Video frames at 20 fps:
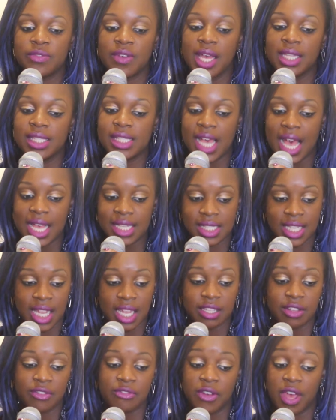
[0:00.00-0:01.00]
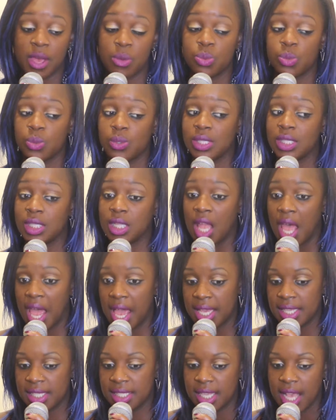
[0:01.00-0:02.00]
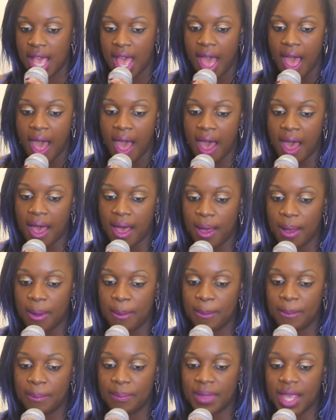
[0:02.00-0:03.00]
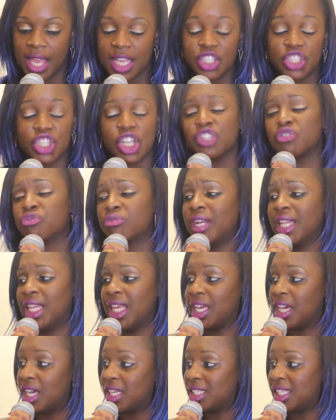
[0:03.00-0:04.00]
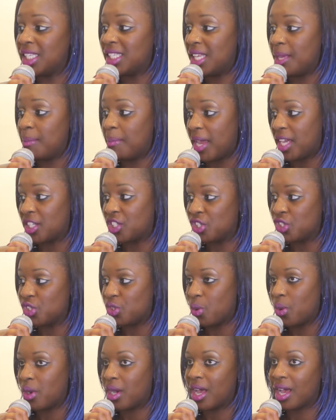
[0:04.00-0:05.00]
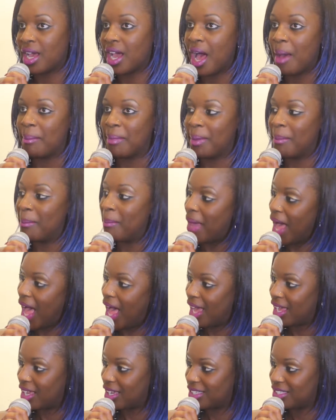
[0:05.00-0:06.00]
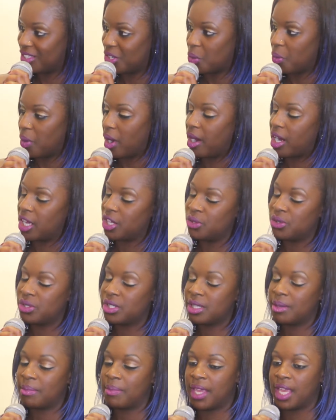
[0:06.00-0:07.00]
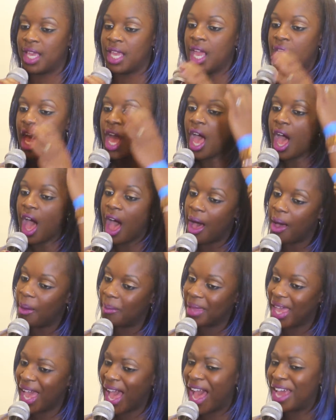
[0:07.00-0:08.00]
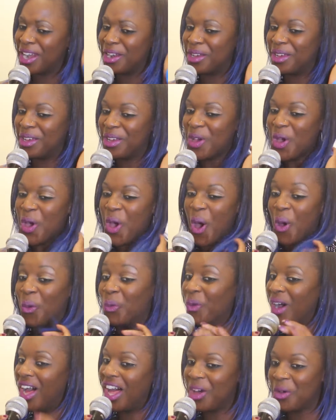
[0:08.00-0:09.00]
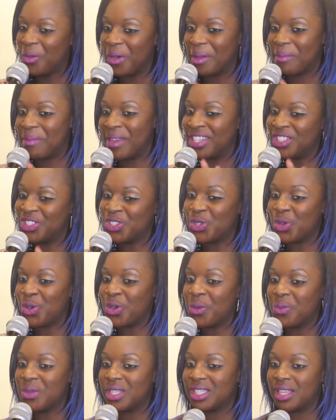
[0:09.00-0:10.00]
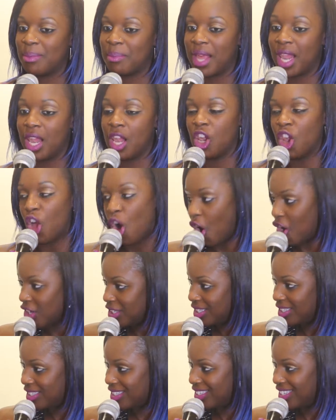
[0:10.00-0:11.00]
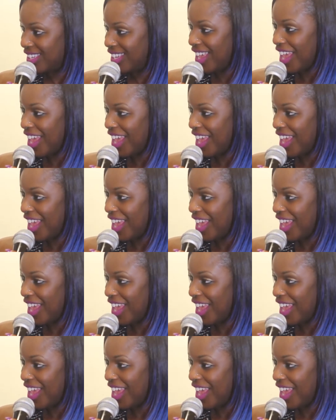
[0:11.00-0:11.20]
It was fantastic. The vibes was nice. Um, it's just really good to see Bajan soca coming back mm-hmm. to where it used to be. Um, it had a, a while where Bajan soca was a bit lost.